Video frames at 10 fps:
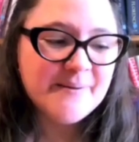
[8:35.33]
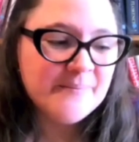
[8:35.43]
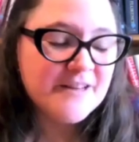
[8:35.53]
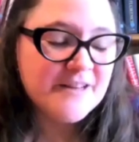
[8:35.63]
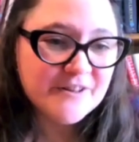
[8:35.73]

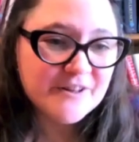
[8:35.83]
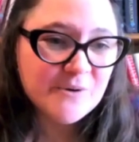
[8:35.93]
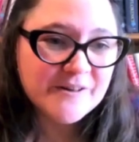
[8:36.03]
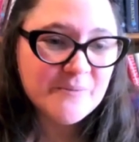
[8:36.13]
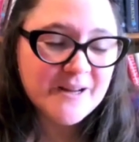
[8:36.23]
definitely
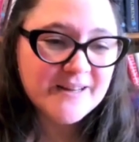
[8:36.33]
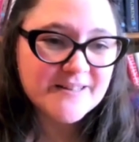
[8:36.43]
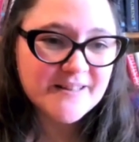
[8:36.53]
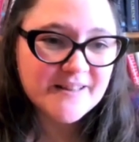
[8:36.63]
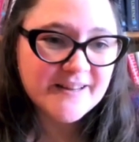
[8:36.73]
going to make it
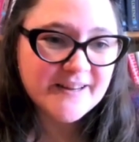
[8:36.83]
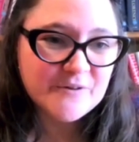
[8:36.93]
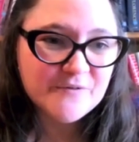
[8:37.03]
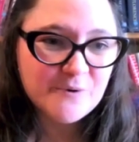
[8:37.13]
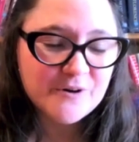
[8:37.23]
to the thing on the
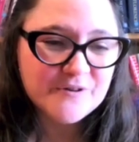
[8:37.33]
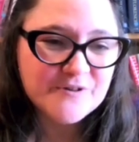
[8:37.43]
4th,